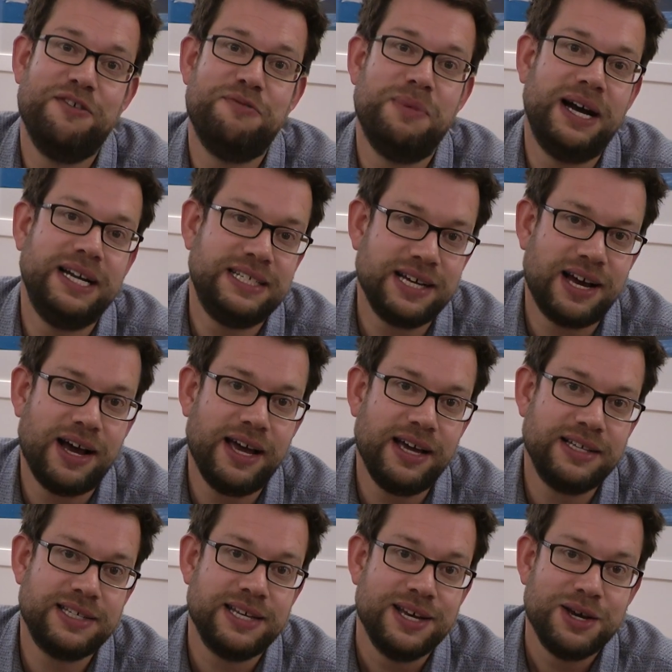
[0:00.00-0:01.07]
of my
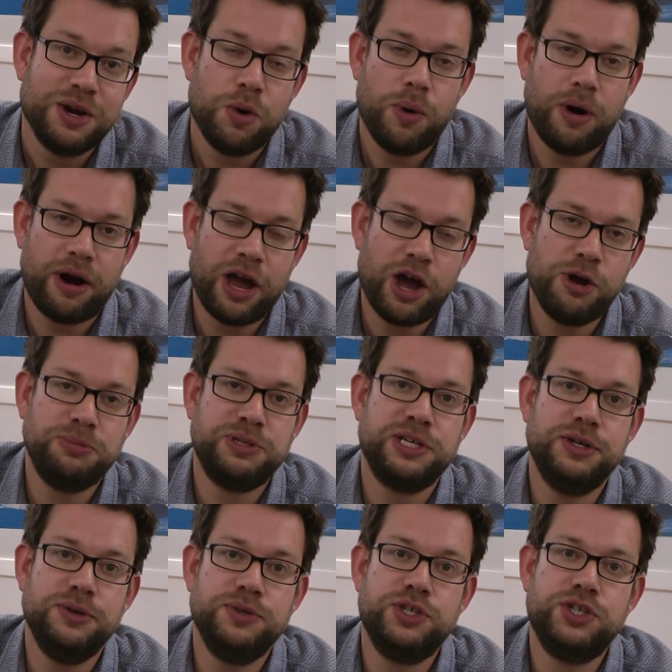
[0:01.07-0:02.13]
diet where I hope to
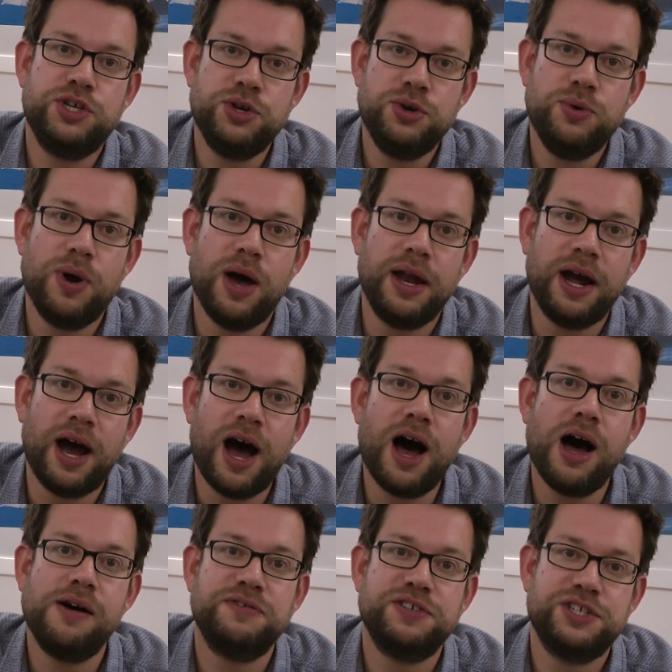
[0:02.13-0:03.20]
lose
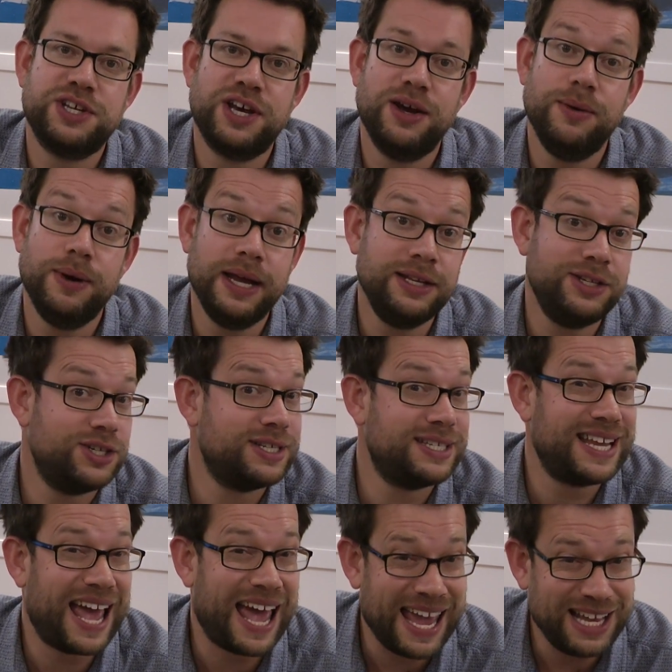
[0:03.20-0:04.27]
2.5 stone in
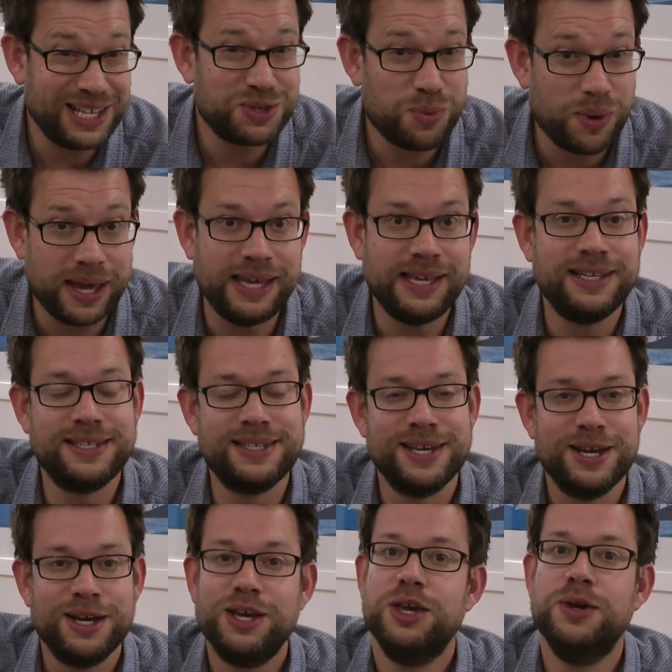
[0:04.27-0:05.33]
just 8 weeks
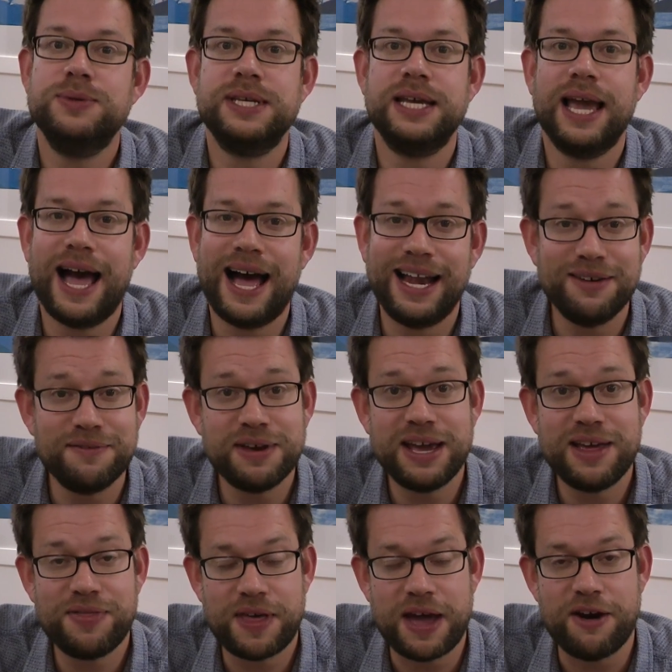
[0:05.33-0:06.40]
using
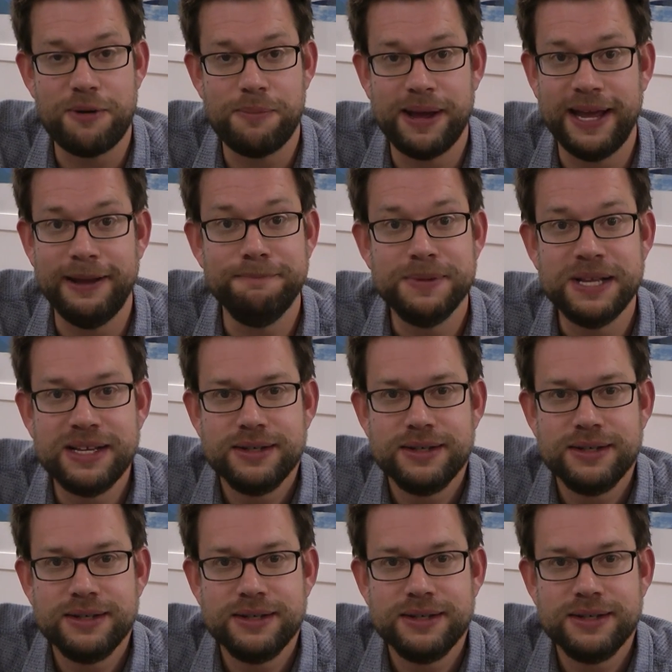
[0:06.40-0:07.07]
Alevere Therapy.